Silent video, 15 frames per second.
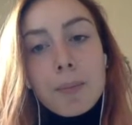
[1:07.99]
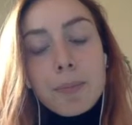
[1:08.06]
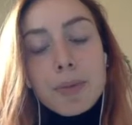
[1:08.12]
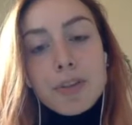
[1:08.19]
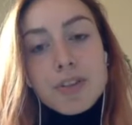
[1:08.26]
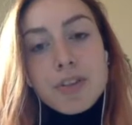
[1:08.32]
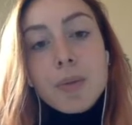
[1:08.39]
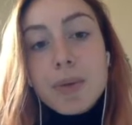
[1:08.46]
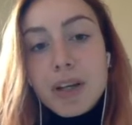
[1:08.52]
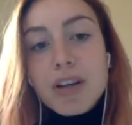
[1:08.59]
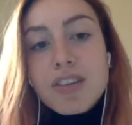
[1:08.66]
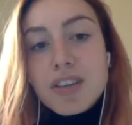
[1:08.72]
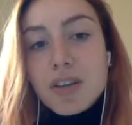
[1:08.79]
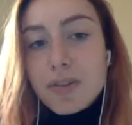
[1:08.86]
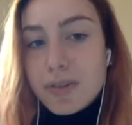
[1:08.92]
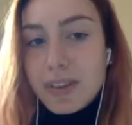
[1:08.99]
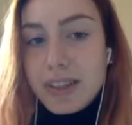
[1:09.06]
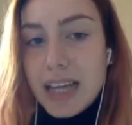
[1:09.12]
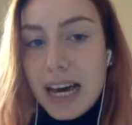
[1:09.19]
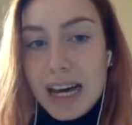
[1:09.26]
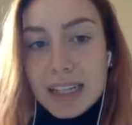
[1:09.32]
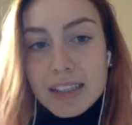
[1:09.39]
So because of
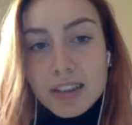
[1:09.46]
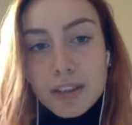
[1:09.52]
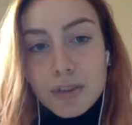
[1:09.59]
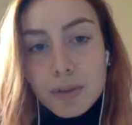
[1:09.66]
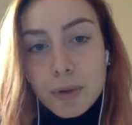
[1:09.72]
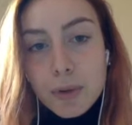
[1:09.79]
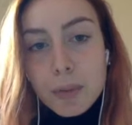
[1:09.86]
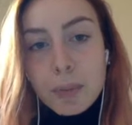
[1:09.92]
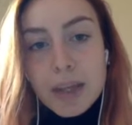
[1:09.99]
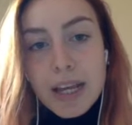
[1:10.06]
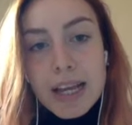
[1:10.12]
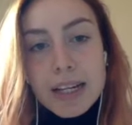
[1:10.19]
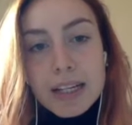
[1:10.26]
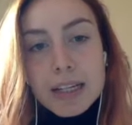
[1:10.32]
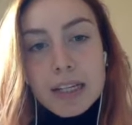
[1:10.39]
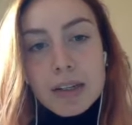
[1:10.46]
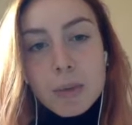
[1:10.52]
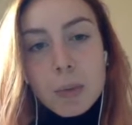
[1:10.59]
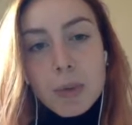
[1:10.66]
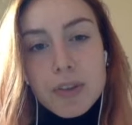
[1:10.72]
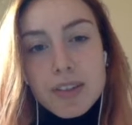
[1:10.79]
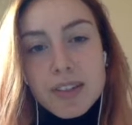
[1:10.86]
that, the floor plan
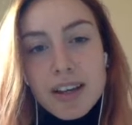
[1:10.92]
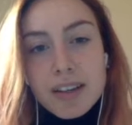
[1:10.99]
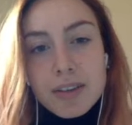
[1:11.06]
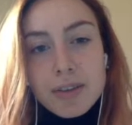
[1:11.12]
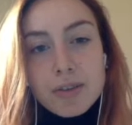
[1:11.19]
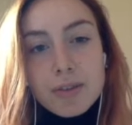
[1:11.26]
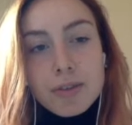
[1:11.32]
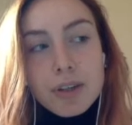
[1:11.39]
was kind of